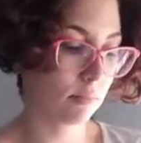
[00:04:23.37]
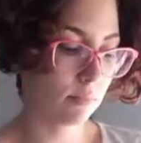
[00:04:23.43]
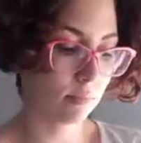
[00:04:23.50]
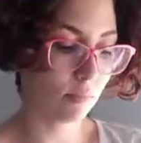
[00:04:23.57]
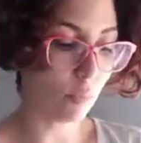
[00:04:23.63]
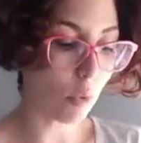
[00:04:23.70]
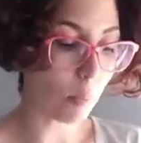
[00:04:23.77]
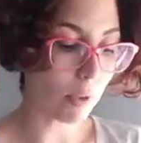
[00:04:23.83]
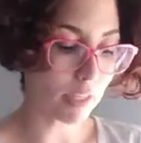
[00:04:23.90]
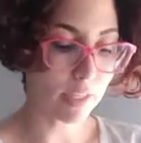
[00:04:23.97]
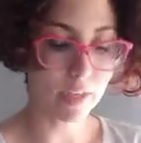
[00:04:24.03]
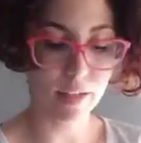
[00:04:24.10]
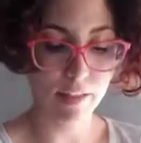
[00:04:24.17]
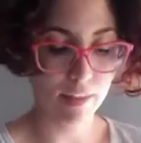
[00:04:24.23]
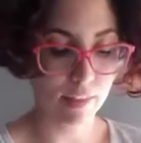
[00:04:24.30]
more
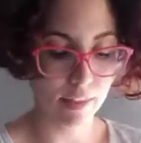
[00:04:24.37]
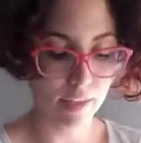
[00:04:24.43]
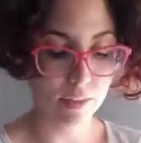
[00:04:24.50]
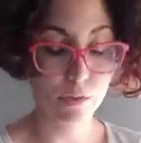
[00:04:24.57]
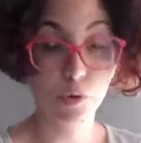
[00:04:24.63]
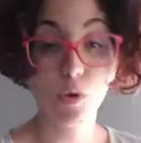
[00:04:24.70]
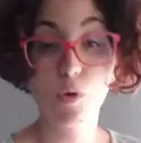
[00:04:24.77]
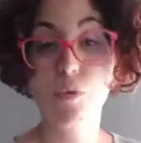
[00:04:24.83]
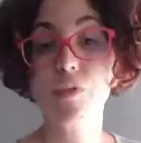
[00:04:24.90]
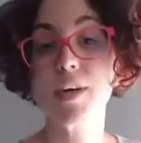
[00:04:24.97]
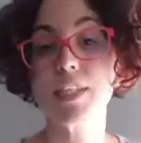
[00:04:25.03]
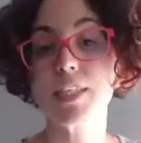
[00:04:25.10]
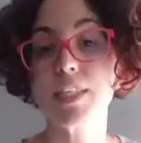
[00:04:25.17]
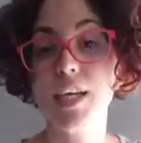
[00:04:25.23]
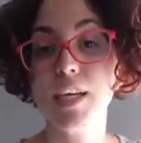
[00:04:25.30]
magical than that, okay, or
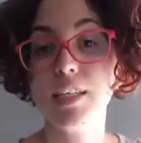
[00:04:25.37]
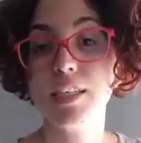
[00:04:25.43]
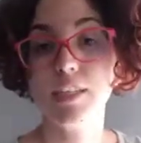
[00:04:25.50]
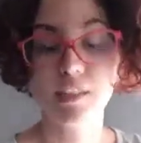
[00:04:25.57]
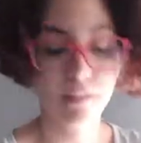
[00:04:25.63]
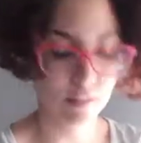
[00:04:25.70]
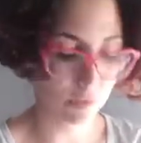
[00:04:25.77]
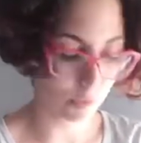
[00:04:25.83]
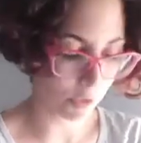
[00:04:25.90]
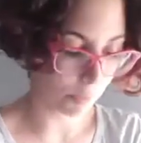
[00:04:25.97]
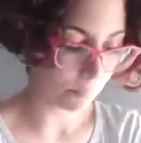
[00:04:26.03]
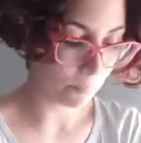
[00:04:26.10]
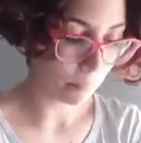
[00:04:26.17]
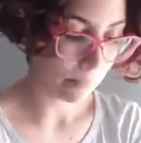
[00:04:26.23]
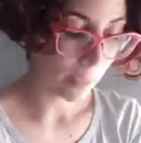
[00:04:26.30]
fascinating,
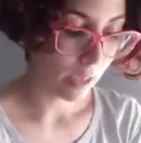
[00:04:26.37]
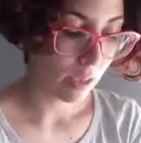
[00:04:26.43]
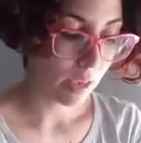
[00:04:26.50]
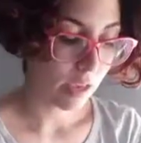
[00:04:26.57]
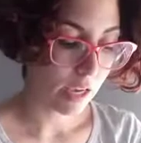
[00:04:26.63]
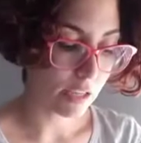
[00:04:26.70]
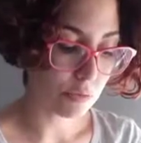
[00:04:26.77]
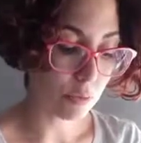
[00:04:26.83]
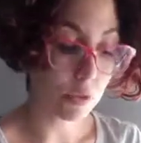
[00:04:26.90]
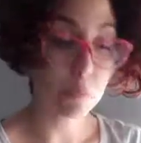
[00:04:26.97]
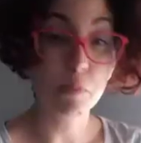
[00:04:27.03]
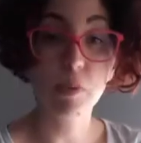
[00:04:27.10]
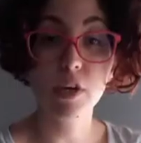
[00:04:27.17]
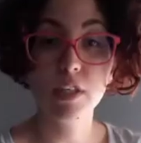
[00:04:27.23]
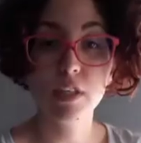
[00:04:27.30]
okay. It's very
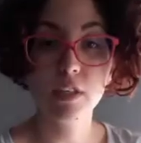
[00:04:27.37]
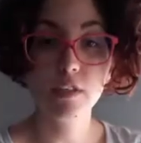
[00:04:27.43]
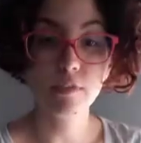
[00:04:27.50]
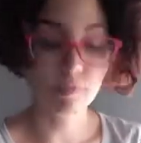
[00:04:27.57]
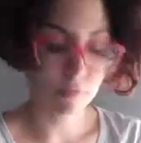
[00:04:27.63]
impressive,